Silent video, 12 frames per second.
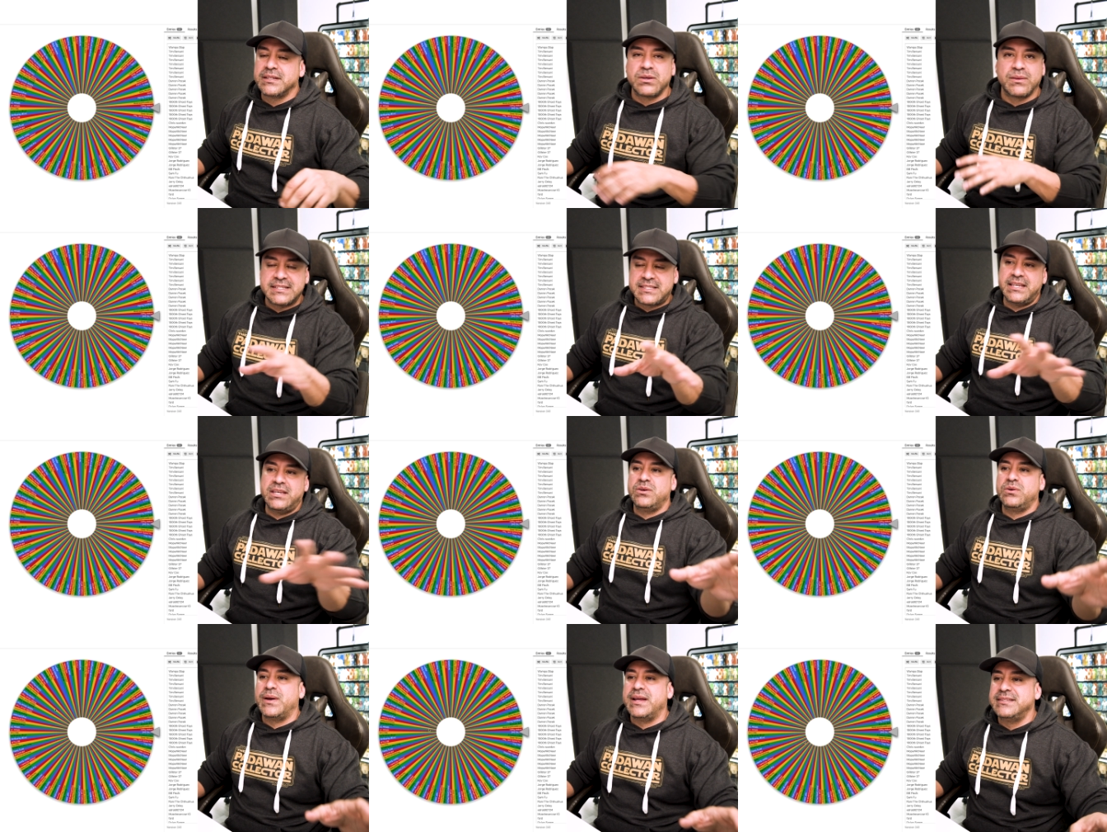So let's see
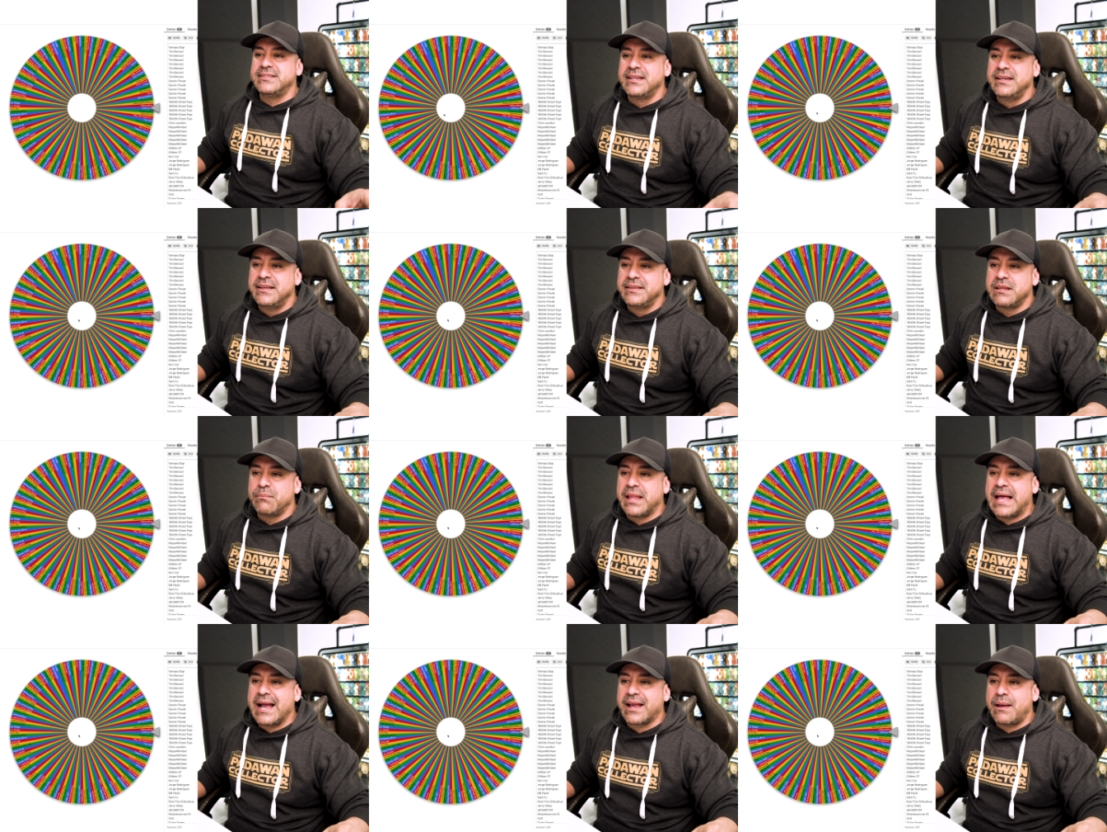who wins the
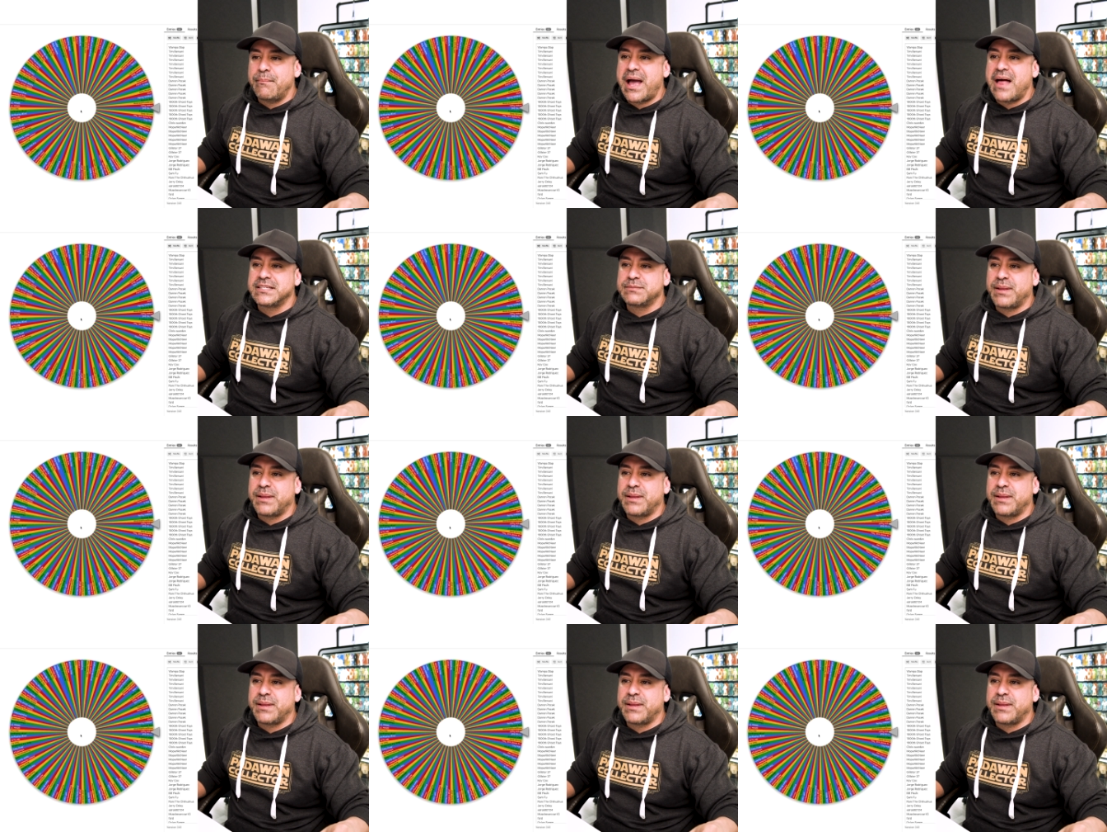Black Palace